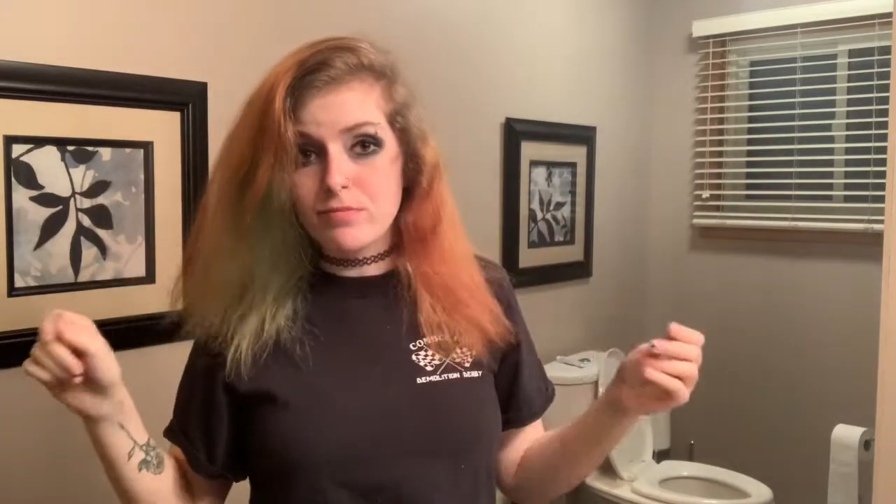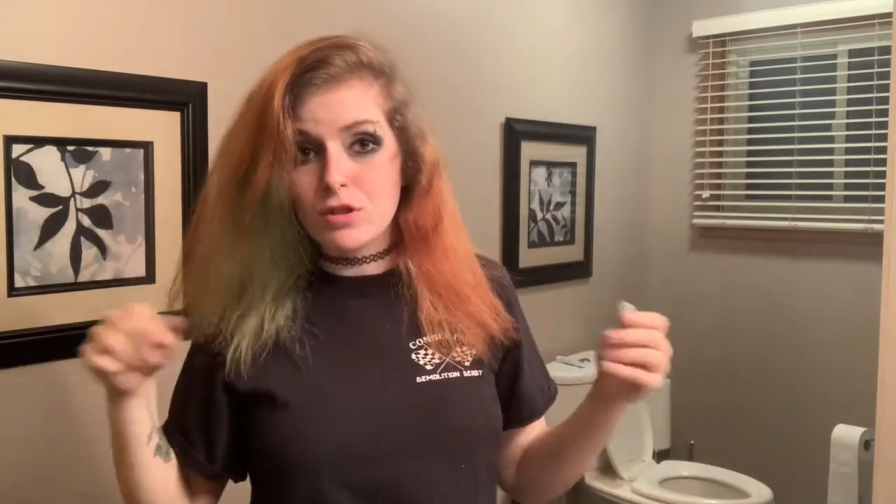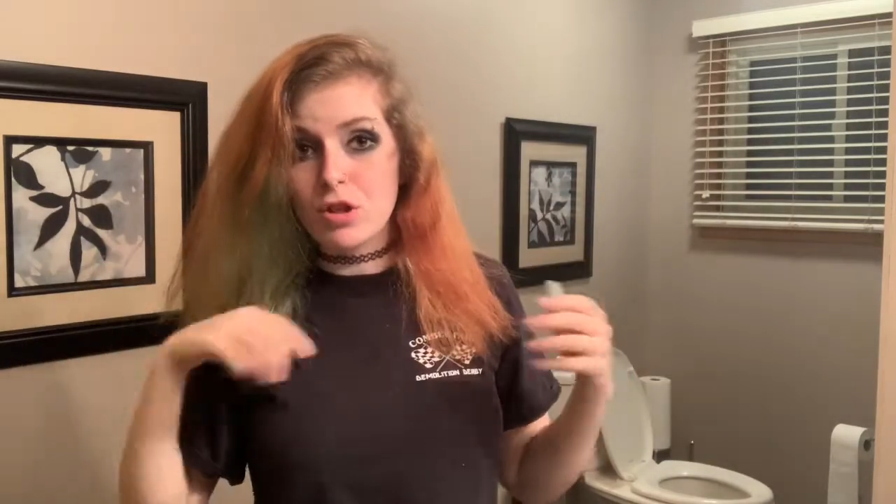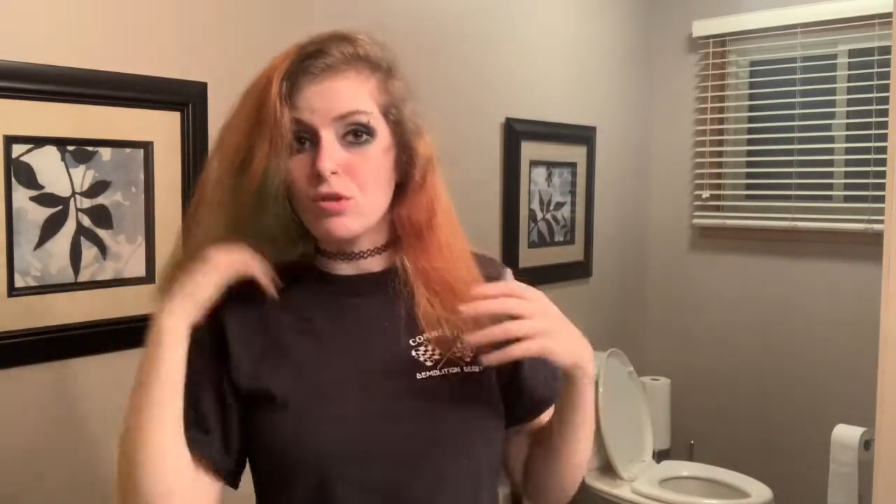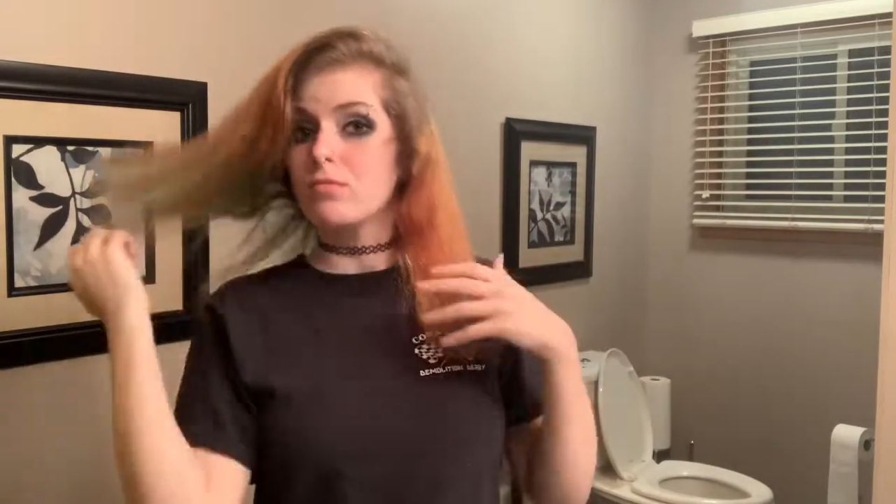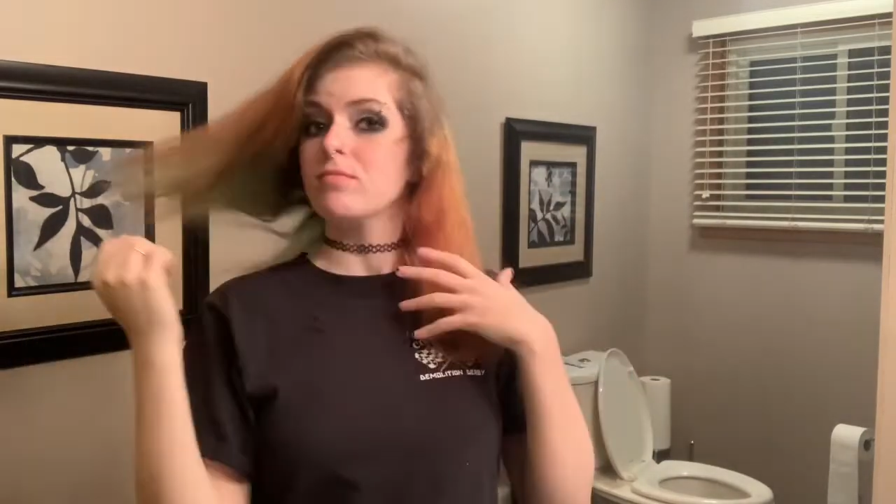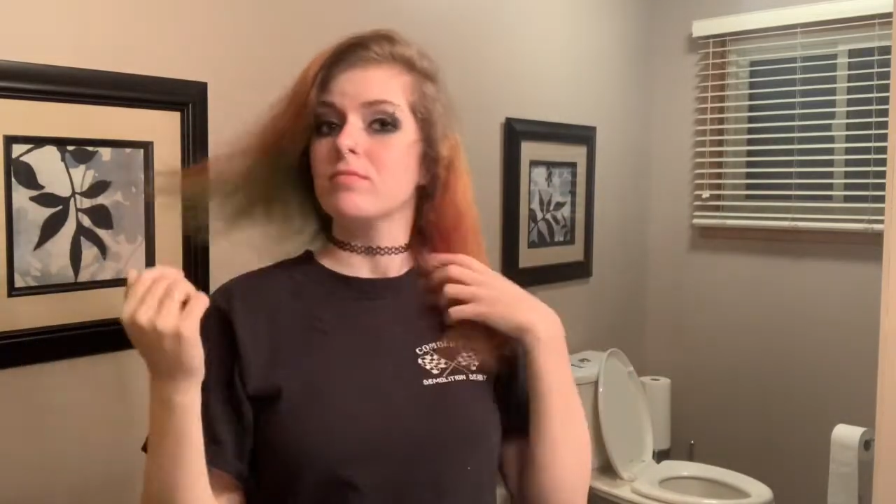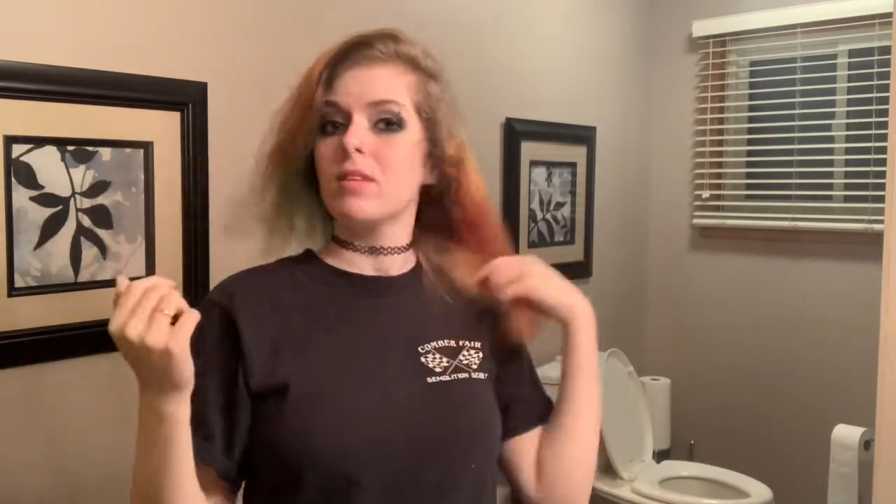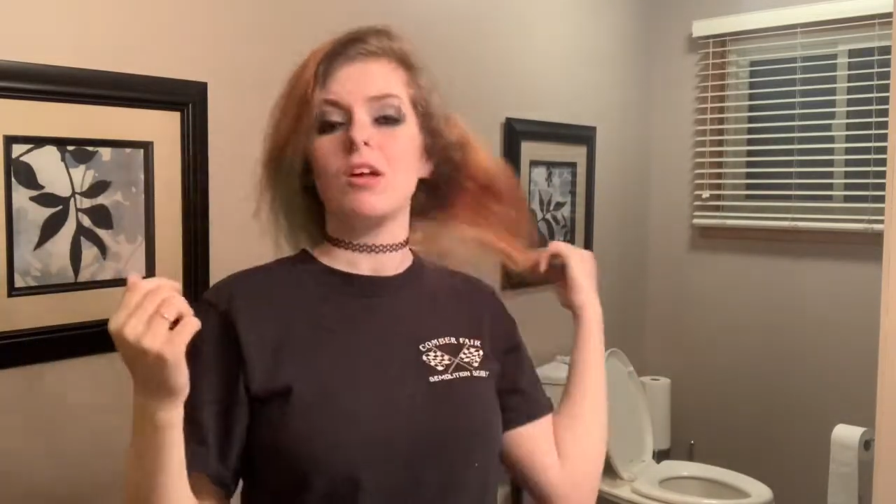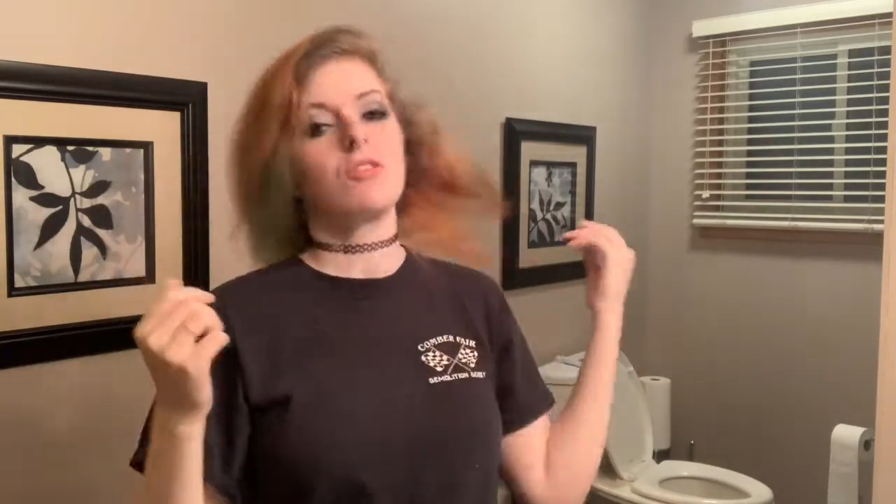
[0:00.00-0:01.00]
So
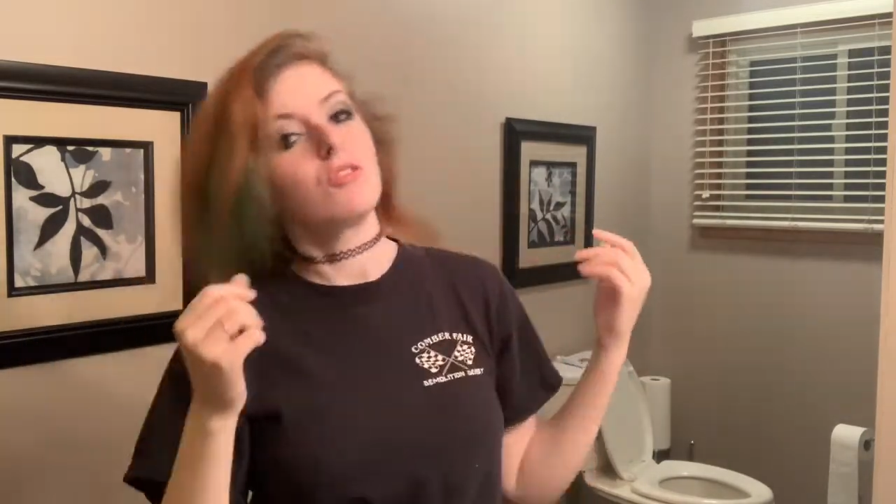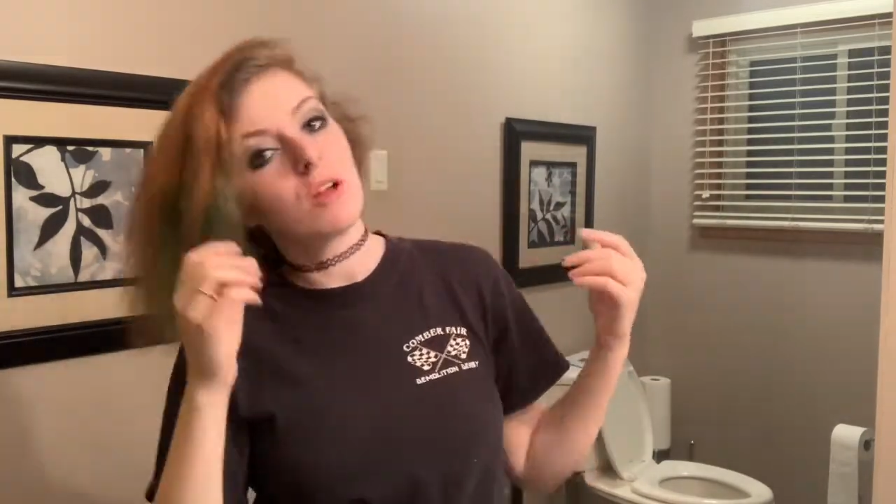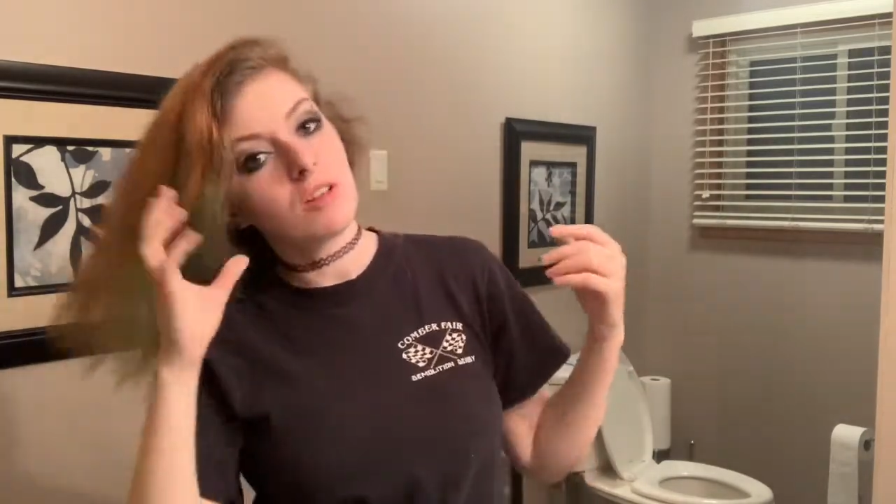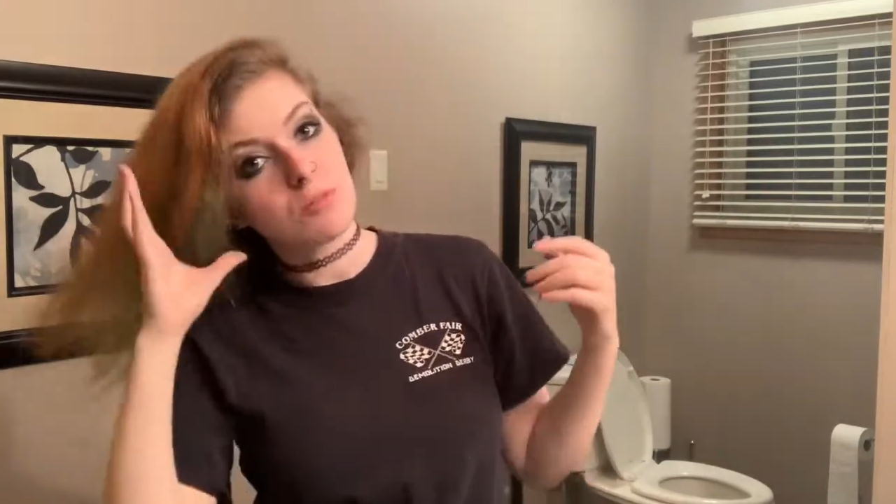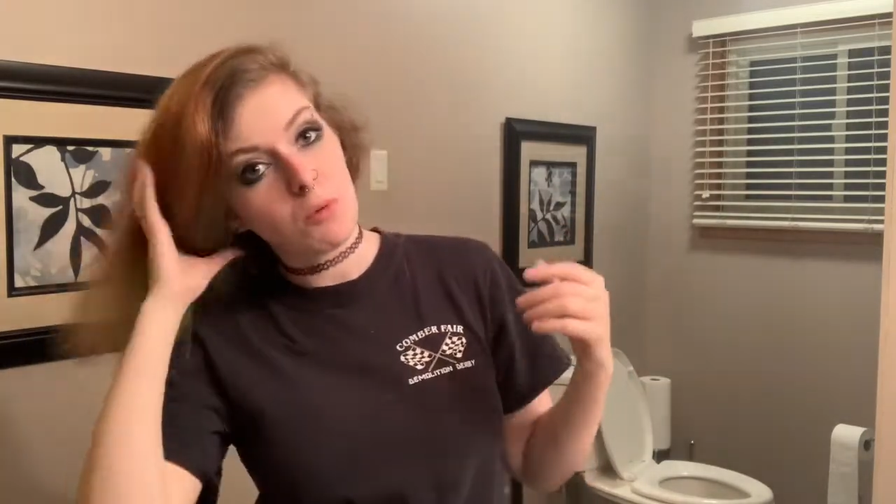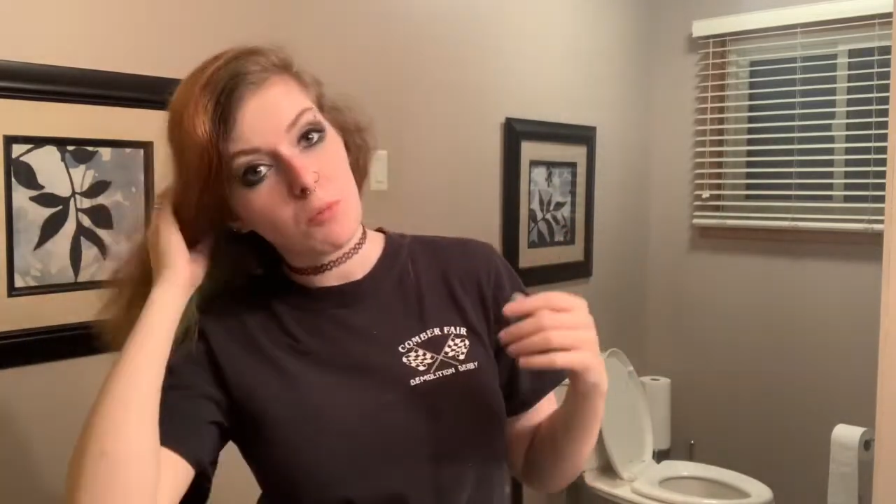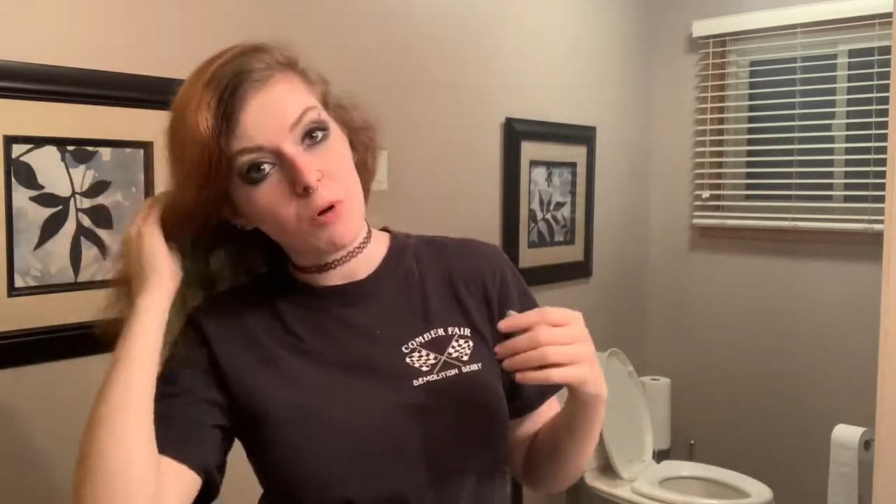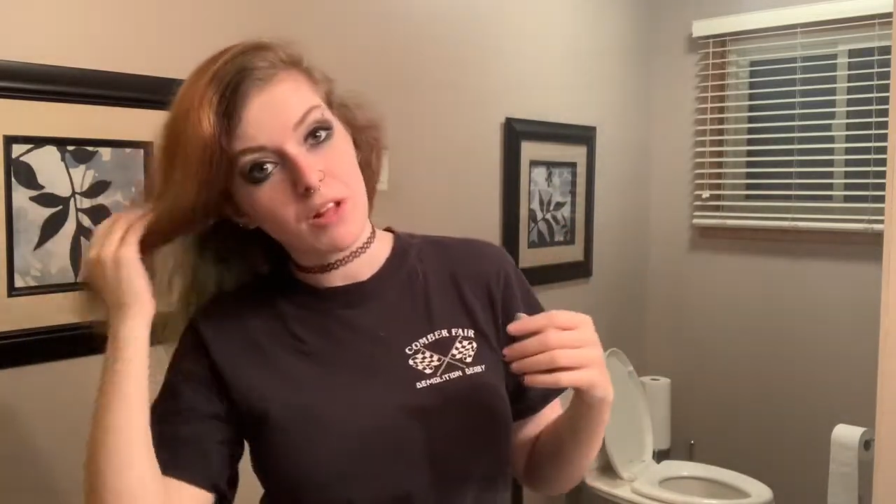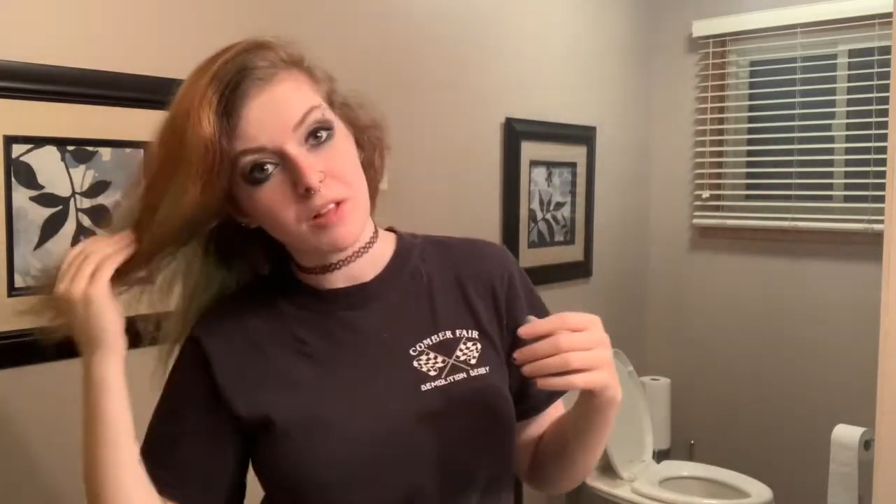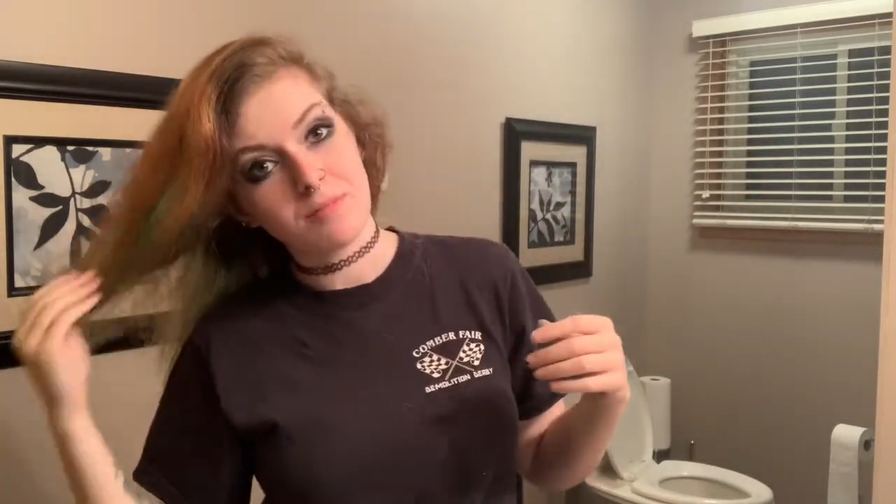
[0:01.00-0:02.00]
see you guys tomorrow
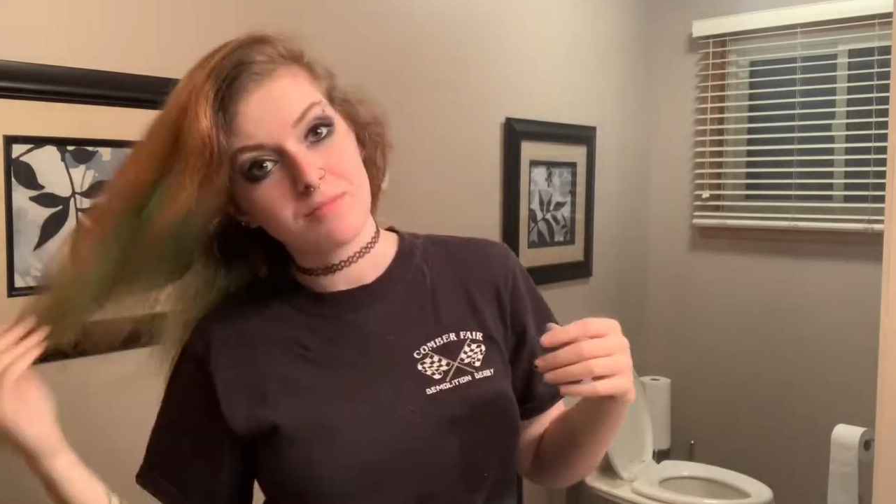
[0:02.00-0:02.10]
morning.